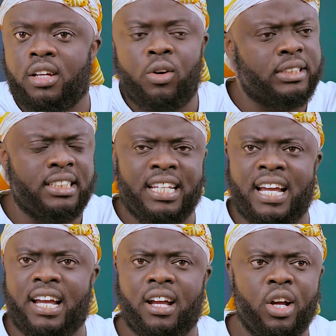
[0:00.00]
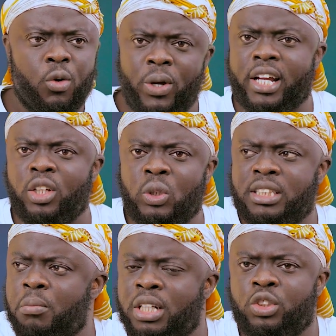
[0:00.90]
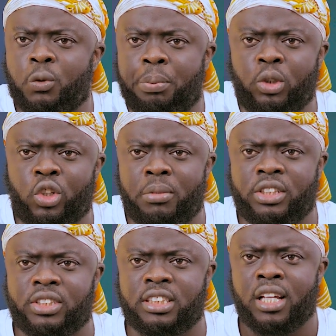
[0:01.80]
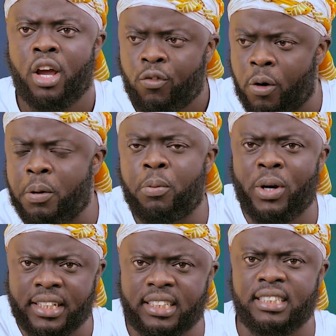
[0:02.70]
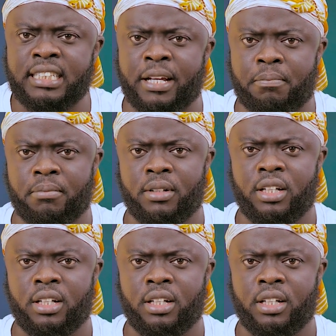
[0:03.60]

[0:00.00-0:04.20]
But see now, we can use the money to build dormitories for people when they need them.